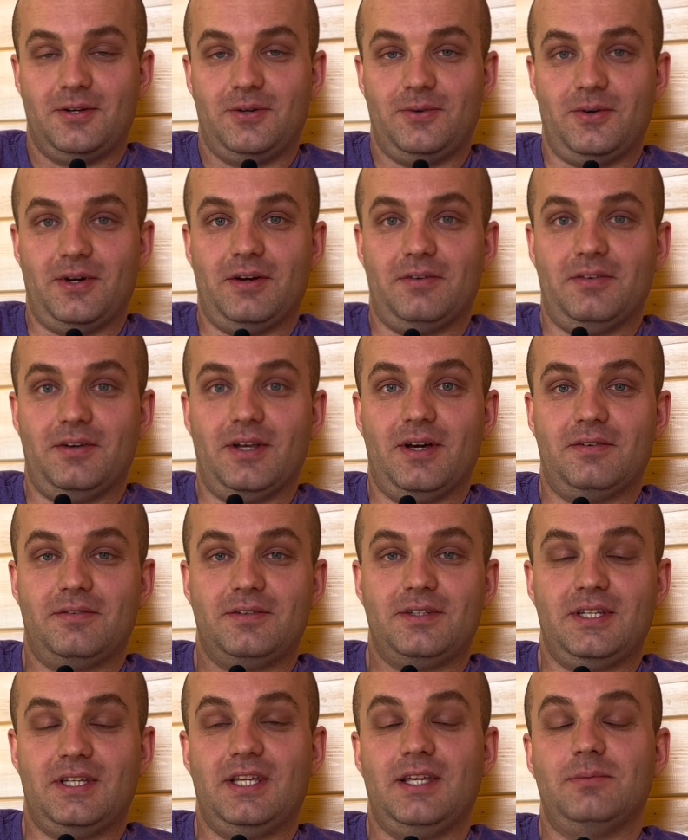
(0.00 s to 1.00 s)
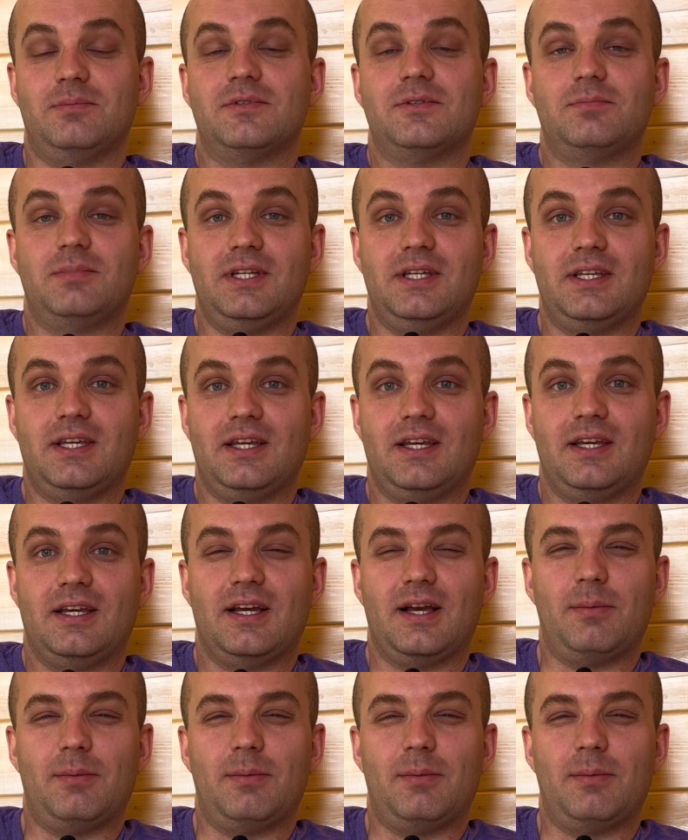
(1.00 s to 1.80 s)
Do I have enough to keep speaking?